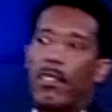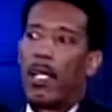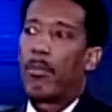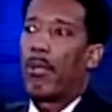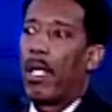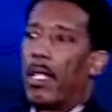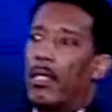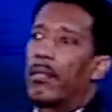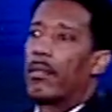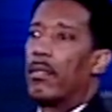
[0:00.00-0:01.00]
God
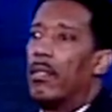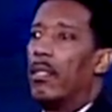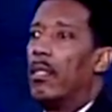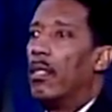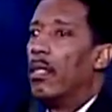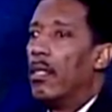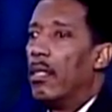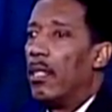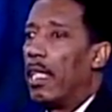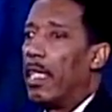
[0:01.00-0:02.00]
praise.
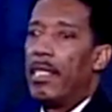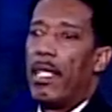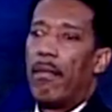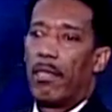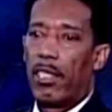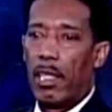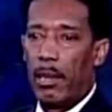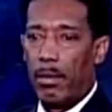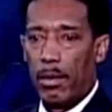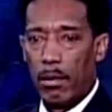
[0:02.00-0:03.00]
And he never
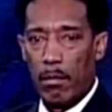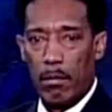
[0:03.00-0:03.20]
sleeps.